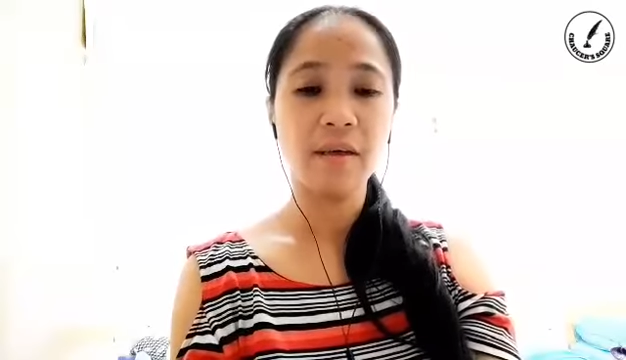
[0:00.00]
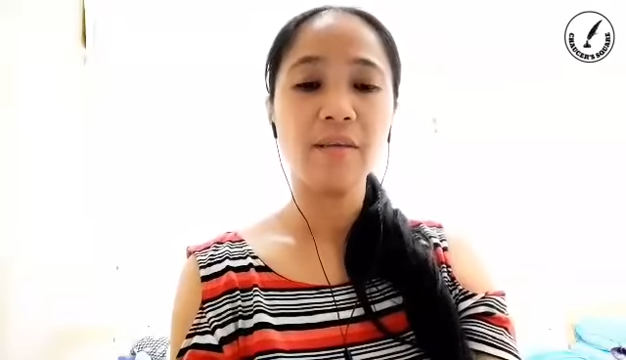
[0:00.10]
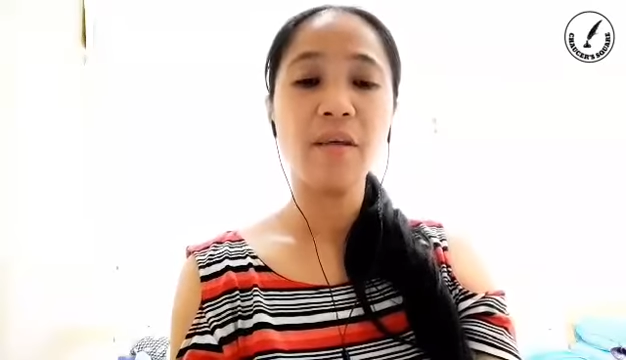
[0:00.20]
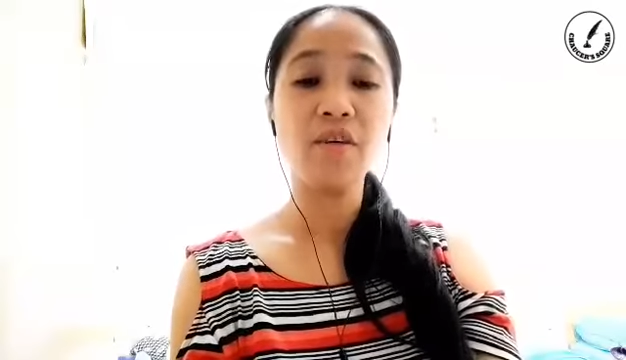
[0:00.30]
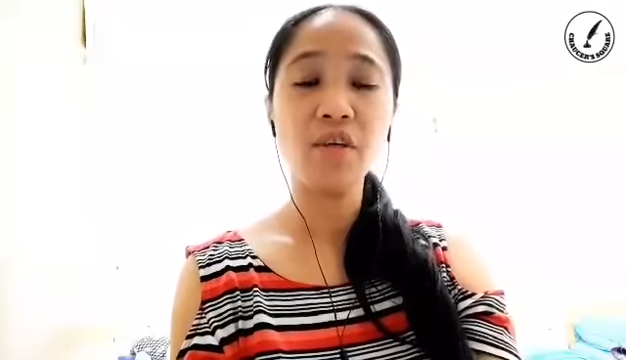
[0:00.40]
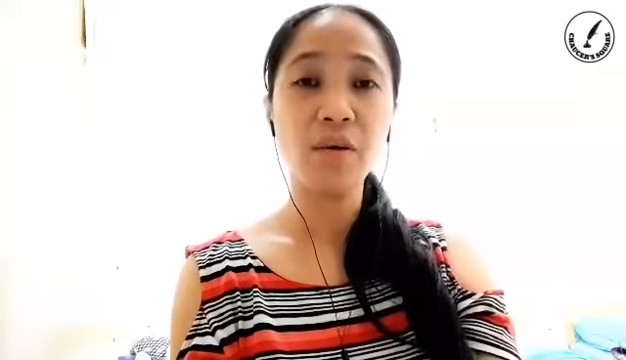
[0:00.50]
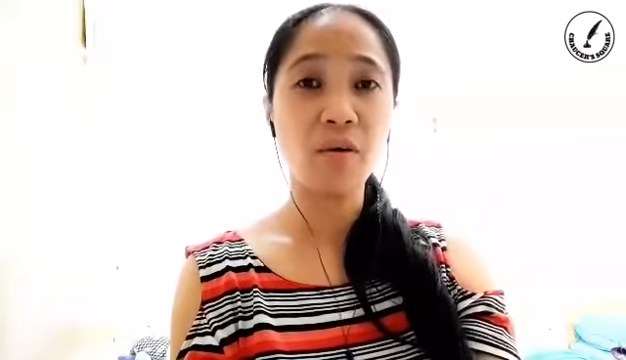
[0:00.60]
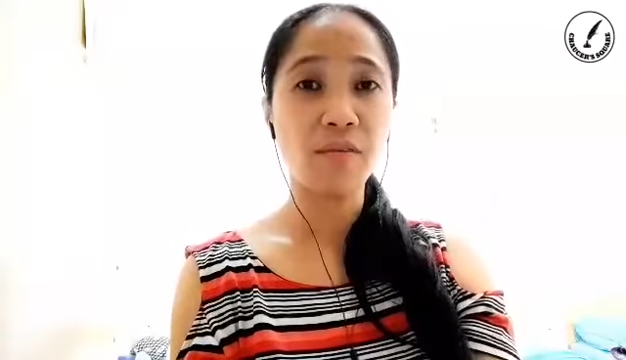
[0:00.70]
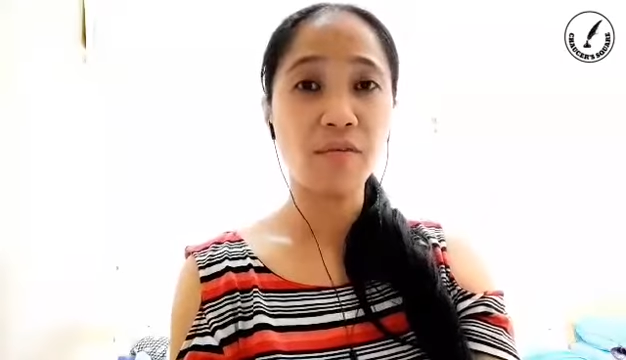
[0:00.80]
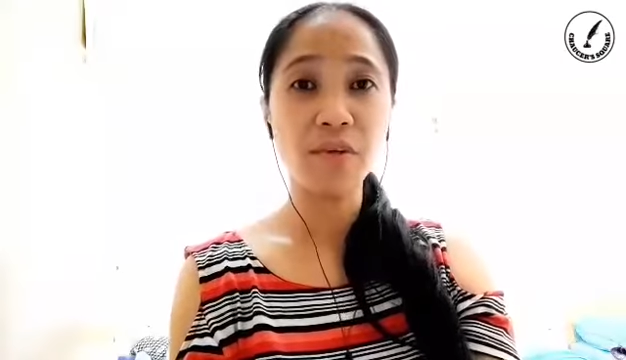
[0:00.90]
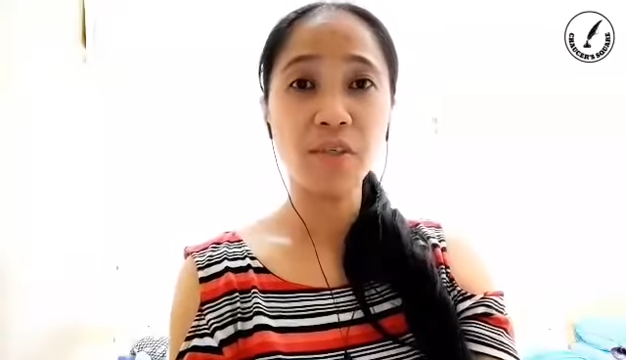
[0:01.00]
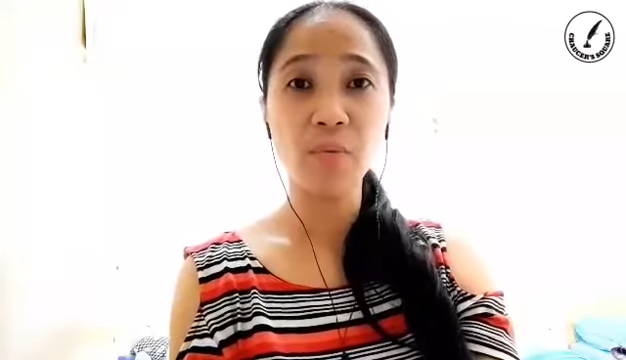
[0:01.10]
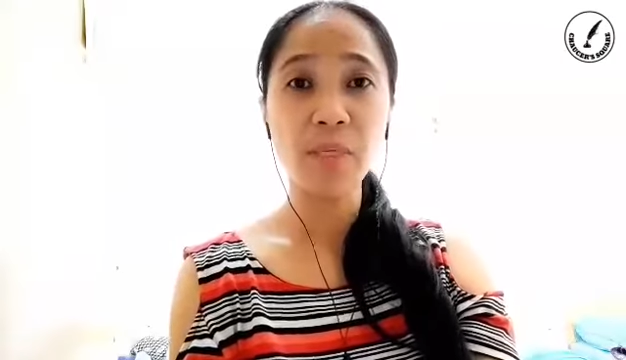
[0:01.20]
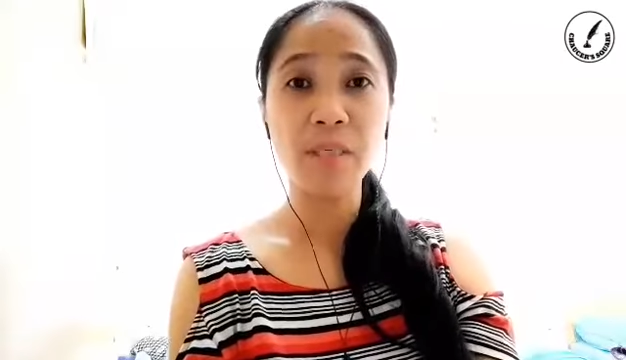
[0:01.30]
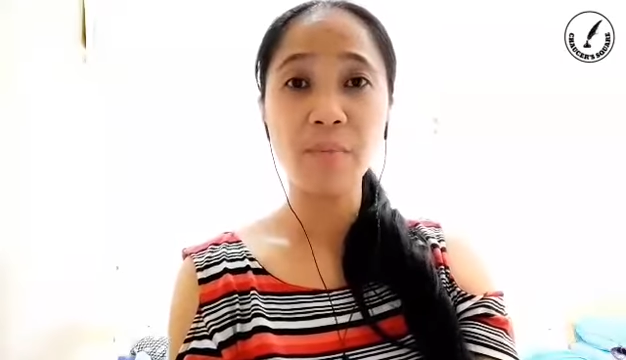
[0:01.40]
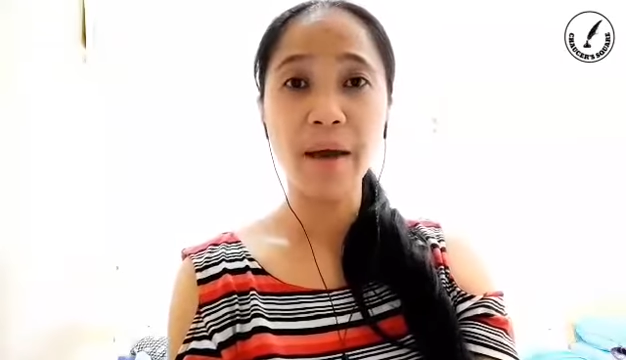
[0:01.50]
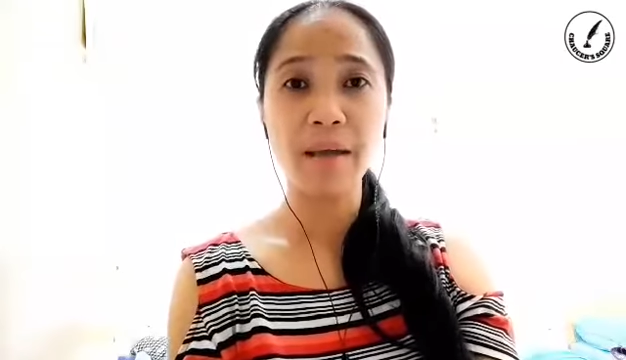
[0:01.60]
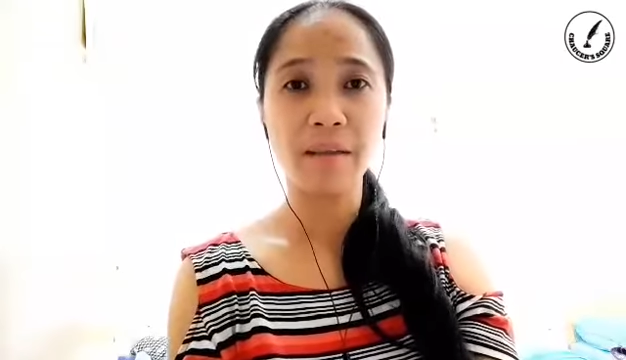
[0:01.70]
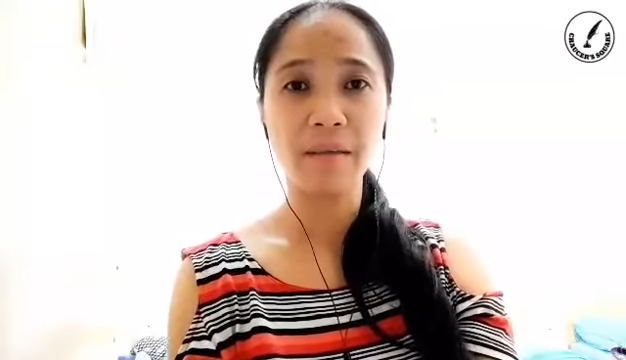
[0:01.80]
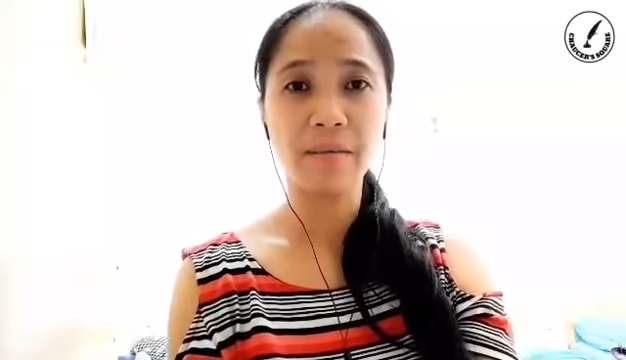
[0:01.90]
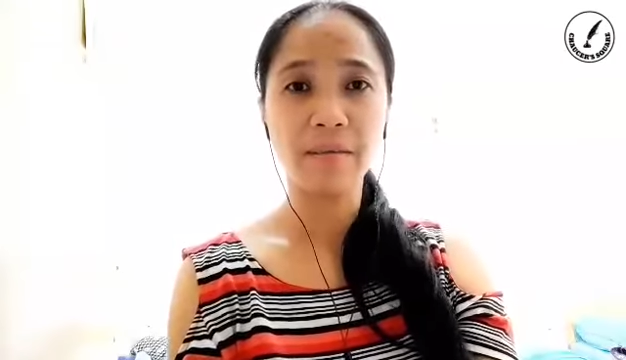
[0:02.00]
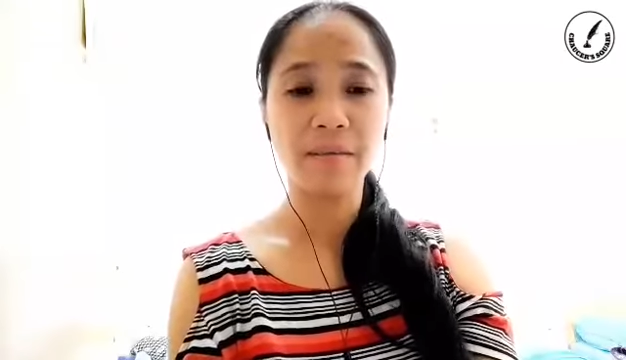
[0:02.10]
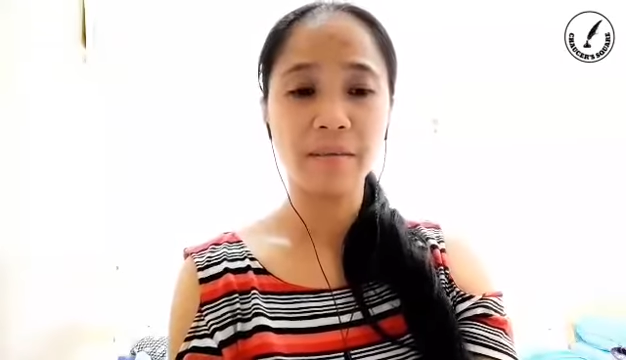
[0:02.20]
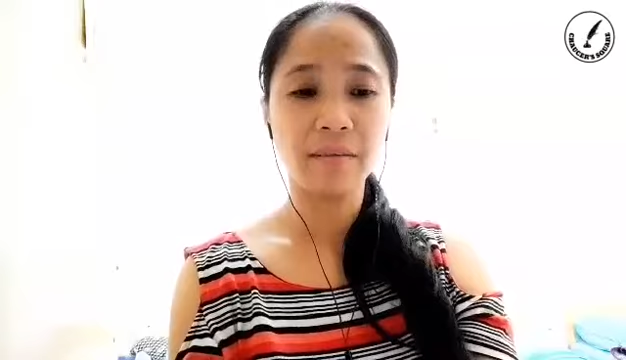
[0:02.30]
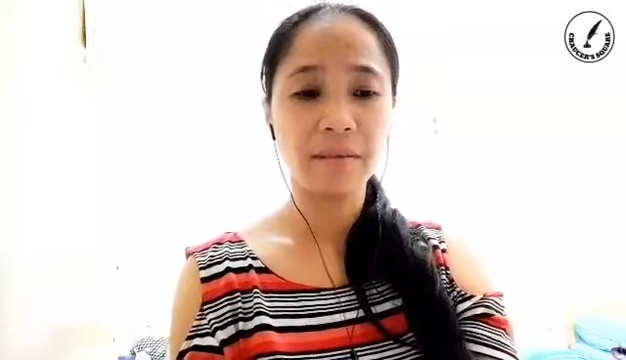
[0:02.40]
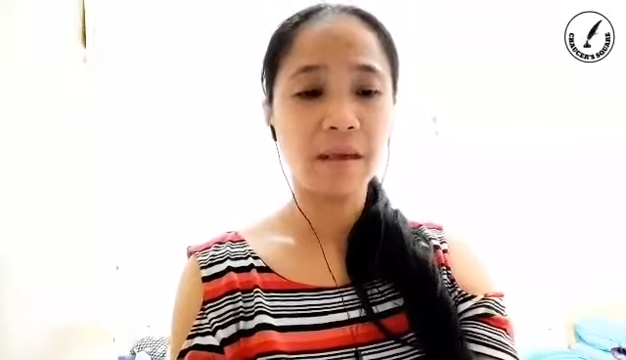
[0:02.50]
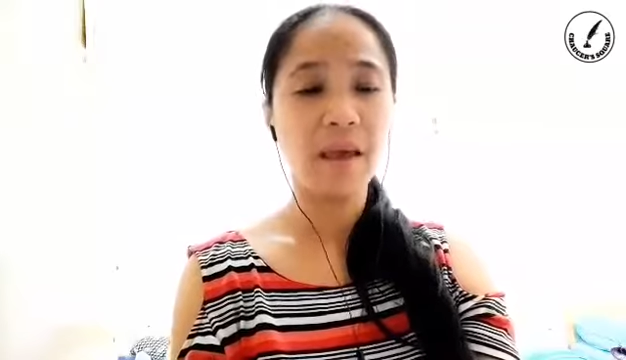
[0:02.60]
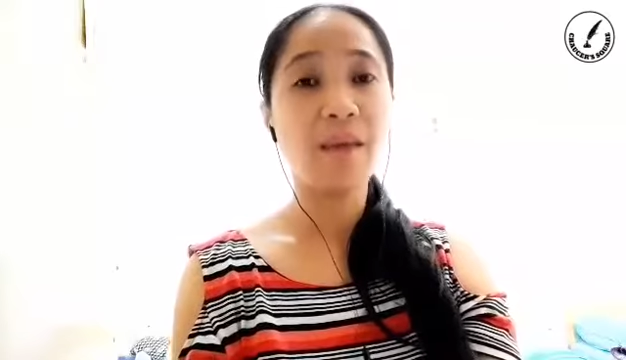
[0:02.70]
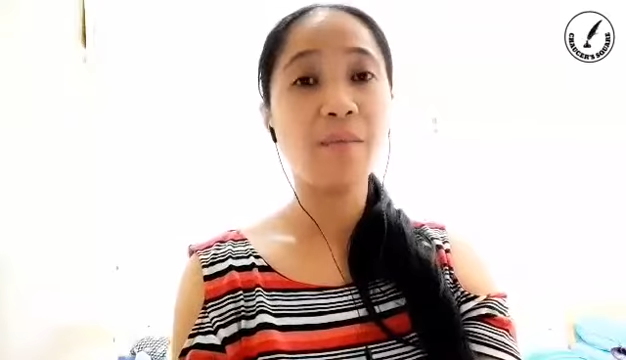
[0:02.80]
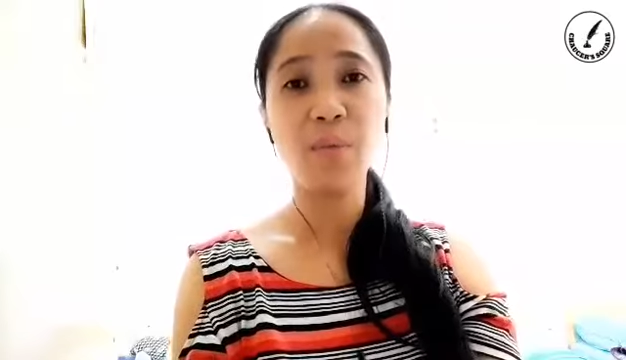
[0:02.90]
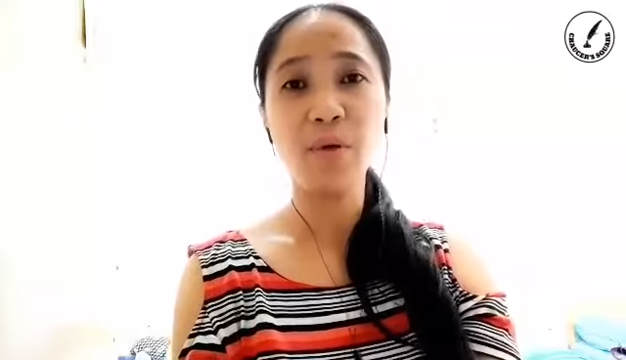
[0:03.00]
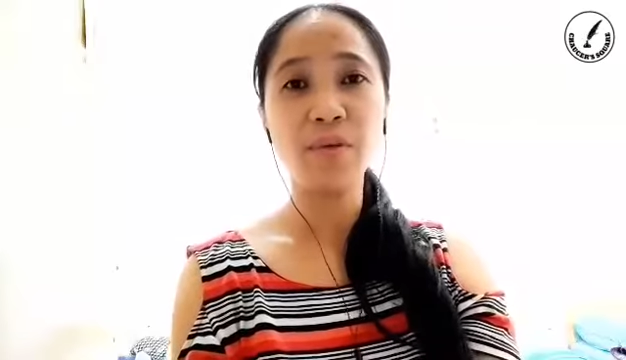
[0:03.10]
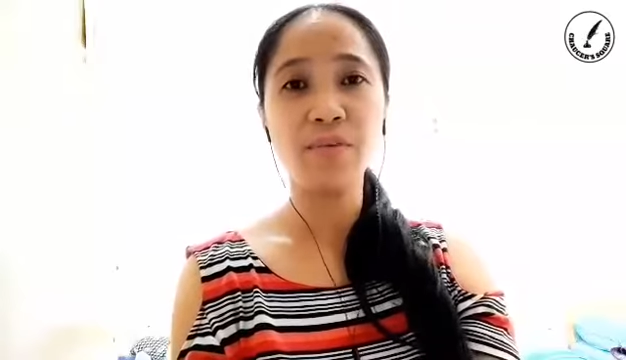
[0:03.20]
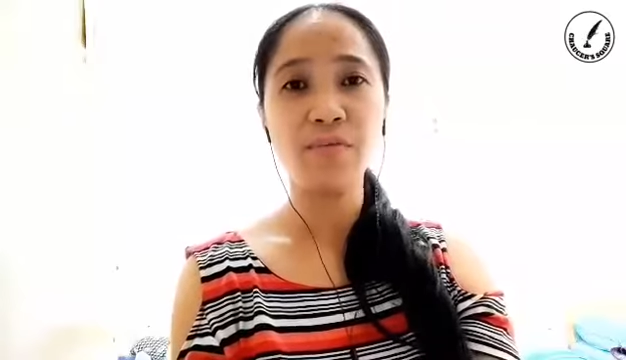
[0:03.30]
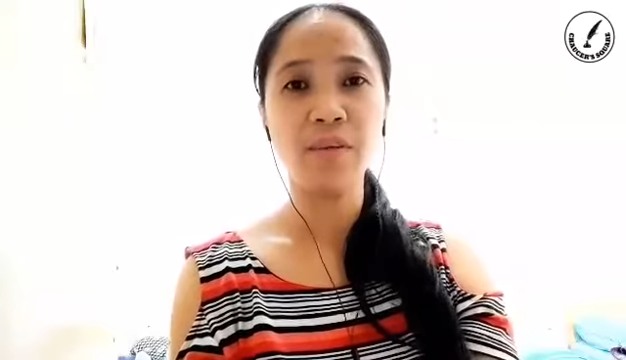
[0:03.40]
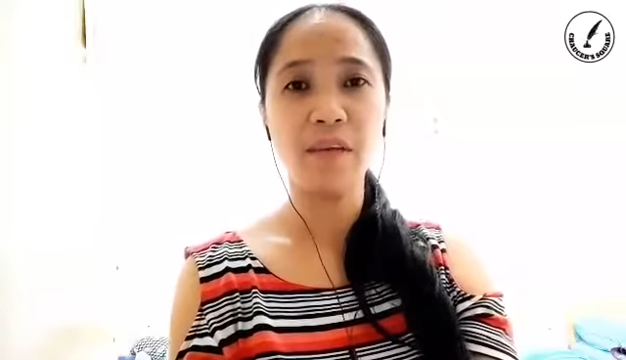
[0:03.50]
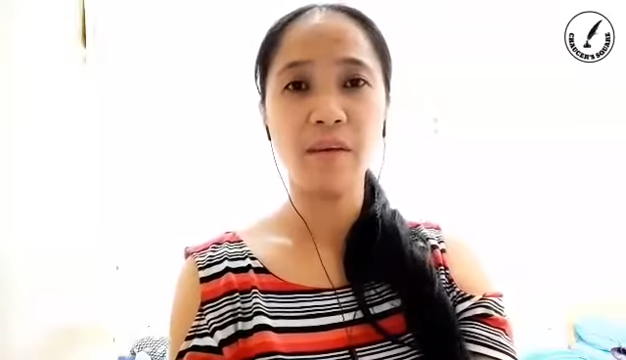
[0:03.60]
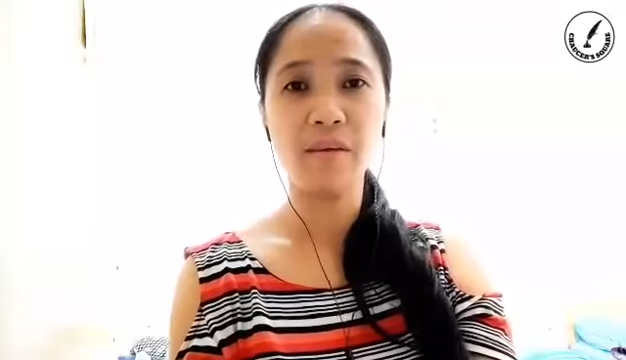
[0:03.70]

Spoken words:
then she covers with smile and beautifully